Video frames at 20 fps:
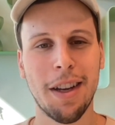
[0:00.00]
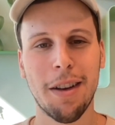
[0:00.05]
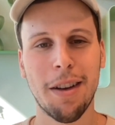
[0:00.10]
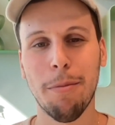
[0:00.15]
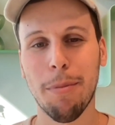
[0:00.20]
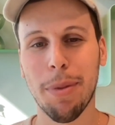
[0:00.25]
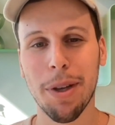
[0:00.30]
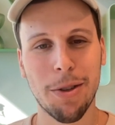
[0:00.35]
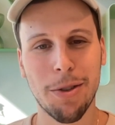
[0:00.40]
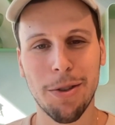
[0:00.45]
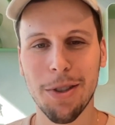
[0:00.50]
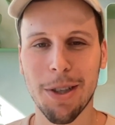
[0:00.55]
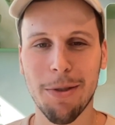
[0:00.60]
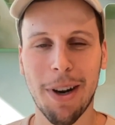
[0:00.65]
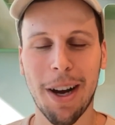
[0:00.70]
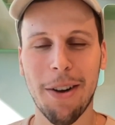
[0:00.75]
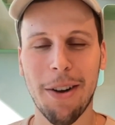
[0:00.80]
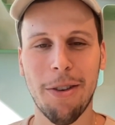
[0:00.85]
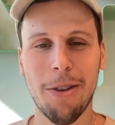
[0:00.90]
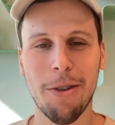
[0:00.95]
build
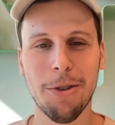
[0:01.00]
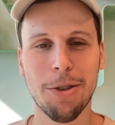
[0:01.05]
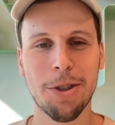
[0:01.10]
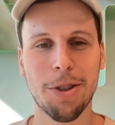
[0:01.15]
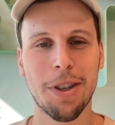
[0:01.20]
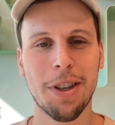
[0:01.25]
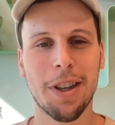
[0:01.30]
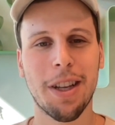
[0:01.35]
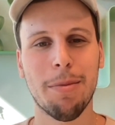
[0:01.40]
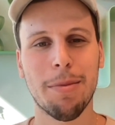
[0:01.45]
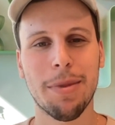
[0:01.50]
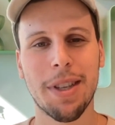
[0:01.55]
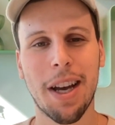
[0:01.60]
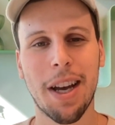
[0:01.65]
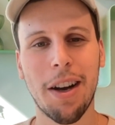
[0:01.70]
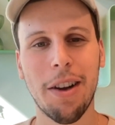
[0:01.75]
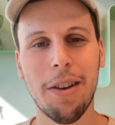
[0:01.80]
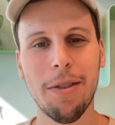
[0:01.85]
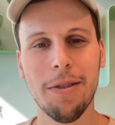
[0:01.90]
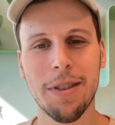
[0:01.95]
around Notion
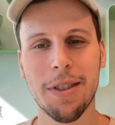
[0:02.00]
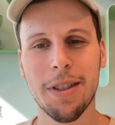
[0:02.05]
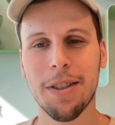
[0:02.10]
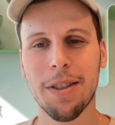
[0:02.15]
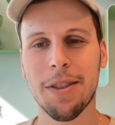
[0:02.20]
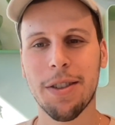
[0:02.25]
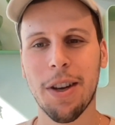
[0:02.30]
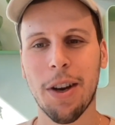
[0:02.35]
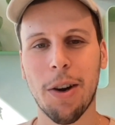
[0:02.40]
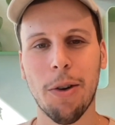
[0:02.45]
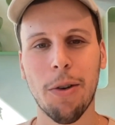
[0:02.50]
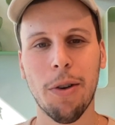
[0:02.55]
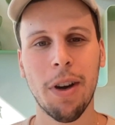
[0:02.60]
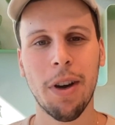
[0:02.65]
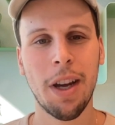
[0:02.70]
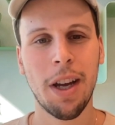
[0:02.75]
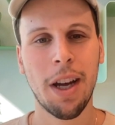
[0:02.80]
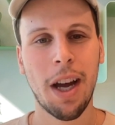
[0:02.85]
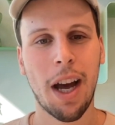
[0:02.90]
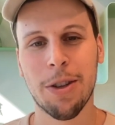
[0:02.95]
themselves. So
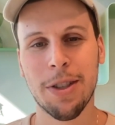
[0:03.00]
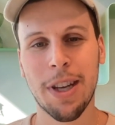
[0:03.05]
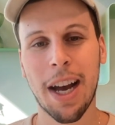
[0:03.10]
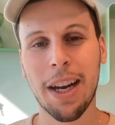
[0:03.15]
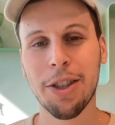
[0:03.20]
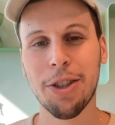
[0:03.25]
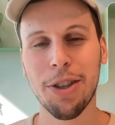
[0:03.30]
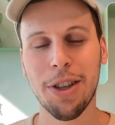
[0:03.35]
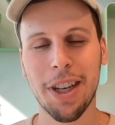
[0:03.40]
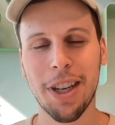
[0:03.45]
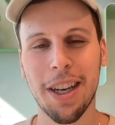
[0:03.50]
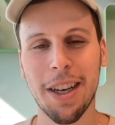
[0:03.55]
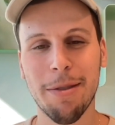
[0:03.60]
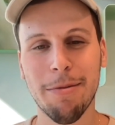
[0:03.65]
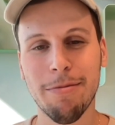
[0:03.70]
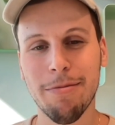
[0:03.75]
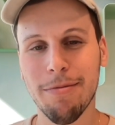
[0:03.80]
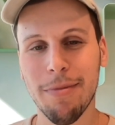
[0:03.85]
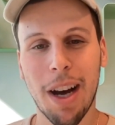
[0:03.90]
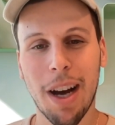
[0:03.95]
there's
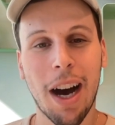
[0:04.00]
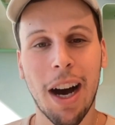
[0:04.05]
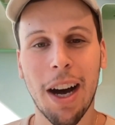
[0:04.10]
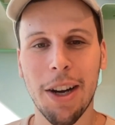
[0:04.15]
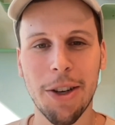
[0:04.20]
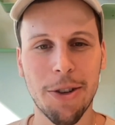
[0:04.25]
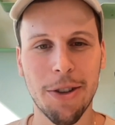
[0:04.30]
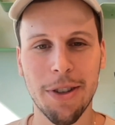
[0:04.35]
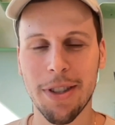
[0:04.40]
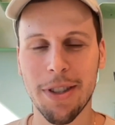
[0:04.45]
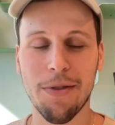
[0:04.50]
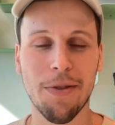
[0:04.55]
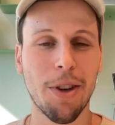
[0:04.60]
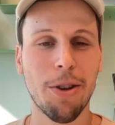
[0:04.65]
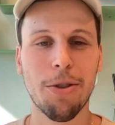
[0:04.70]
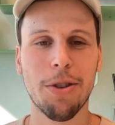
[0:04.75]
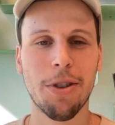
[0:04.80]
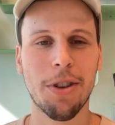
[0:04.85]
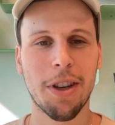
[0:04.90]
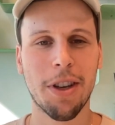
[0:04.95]
actually hundreds of
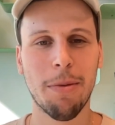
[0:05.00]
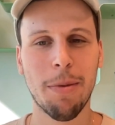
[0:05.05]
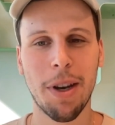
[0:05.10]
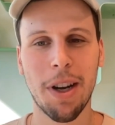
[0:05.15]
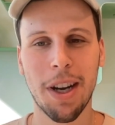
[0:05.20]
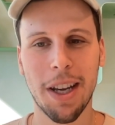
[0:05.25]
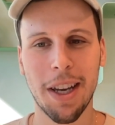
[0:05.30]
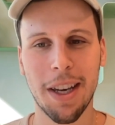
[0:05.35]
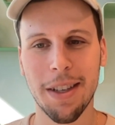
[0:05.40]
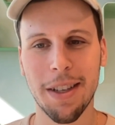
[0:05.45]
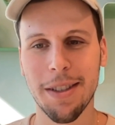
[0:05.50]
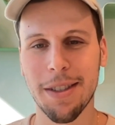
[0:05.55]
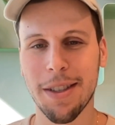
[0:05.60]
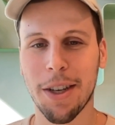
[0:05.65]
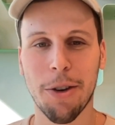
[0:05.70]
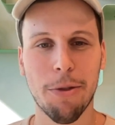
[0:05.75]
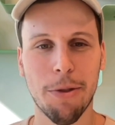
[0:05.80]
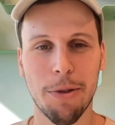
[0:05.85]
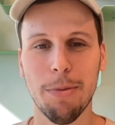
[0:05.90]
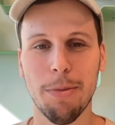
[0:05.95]
Notion communities
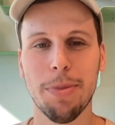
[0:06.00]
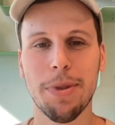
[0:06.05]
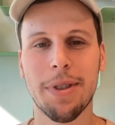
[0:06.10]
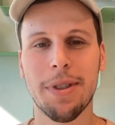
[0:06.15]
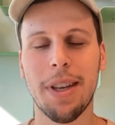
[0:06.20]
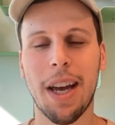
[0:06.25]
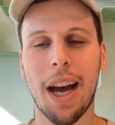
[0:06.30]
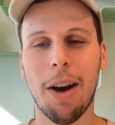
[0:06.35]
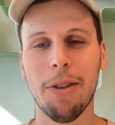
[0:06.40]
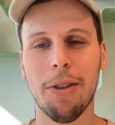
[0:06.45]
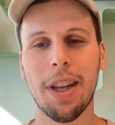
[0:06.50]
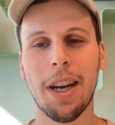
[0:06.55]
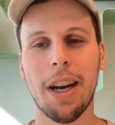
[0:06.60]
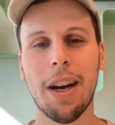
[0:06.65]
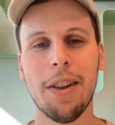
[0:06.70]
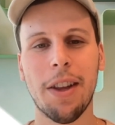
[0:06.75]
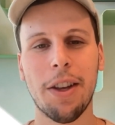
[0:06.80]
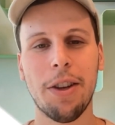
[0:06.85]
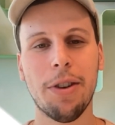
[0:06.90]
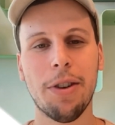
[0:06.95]
and groups out
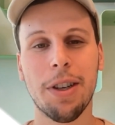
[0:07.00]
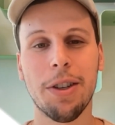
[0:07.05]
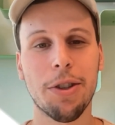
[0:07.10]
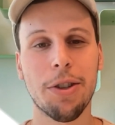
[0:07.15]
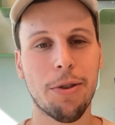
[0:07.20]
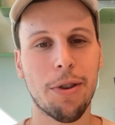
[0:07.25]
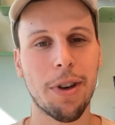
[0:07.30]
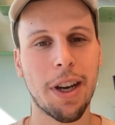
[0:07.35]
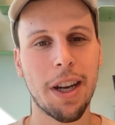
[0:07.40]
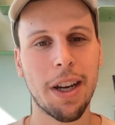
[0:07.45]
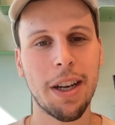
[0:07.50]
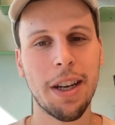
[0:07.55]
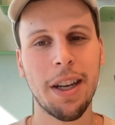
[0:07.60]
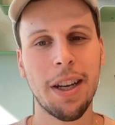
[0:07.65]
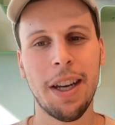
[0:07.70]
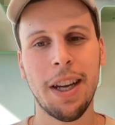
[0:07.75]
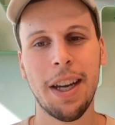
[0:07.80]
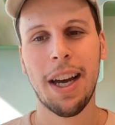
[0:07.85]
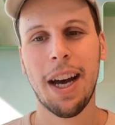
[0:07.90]
there that you can join.